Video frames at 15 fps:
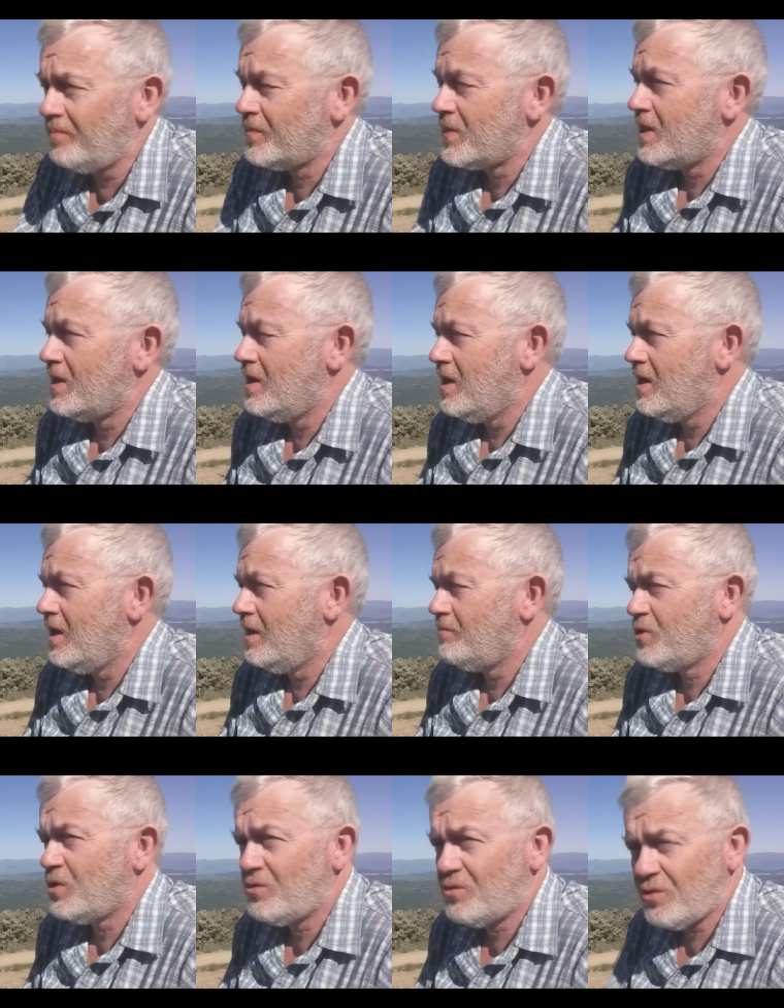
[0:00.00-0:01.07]
Uh,
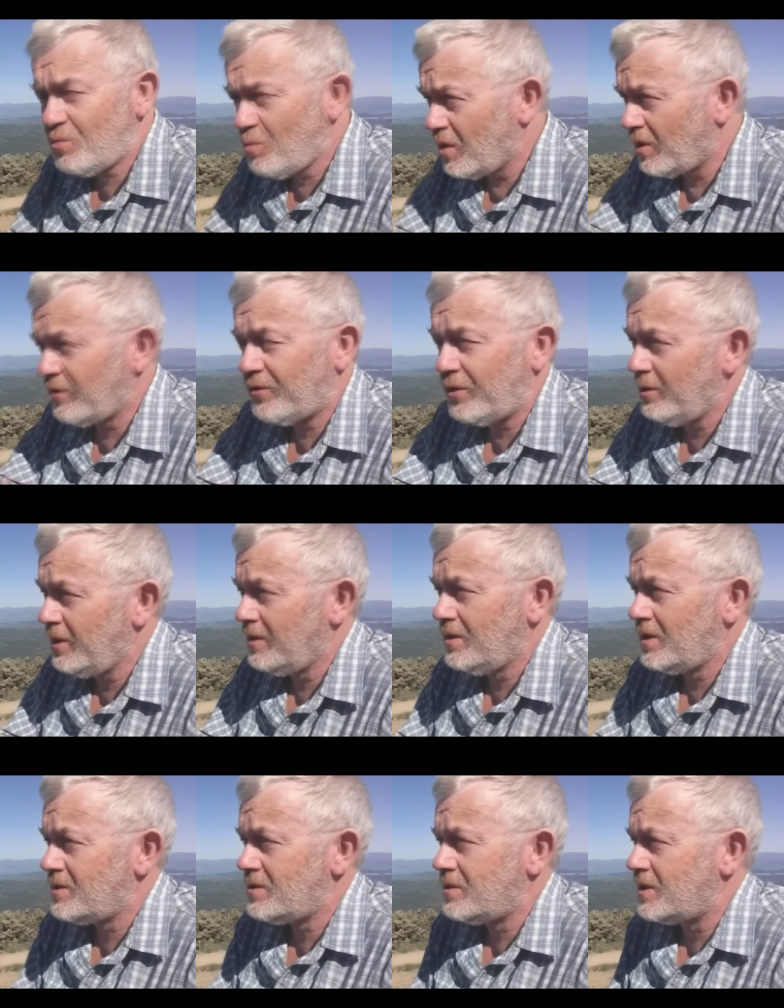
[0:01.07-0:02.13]
just, just work through it.
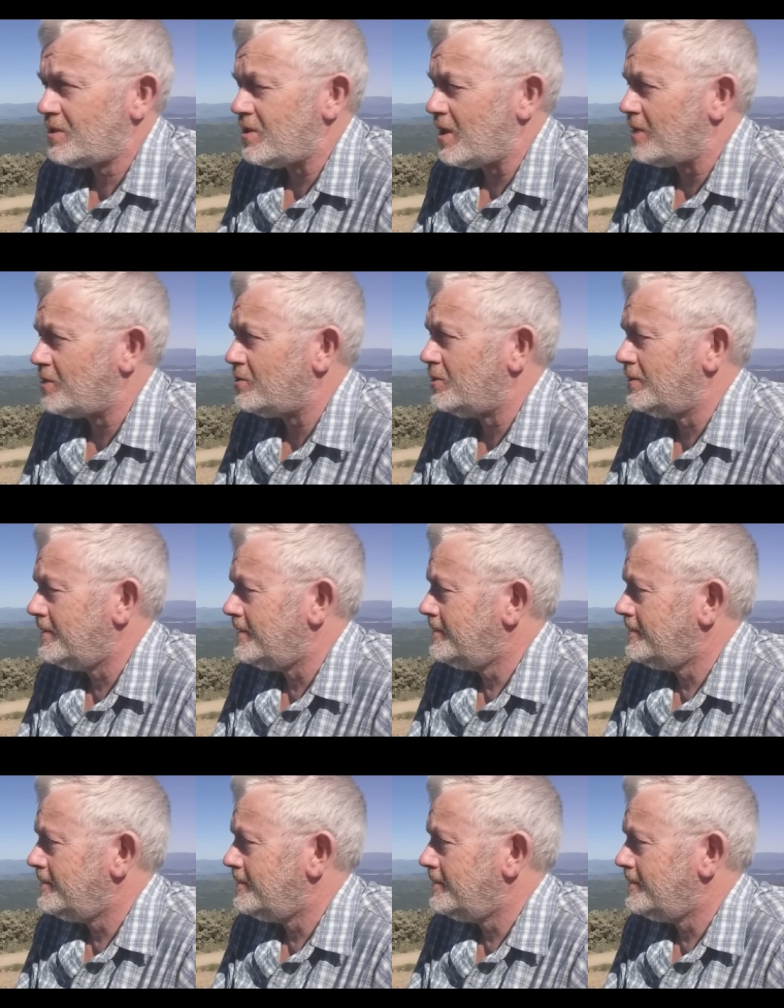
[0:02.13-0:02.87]
That's, that's natural.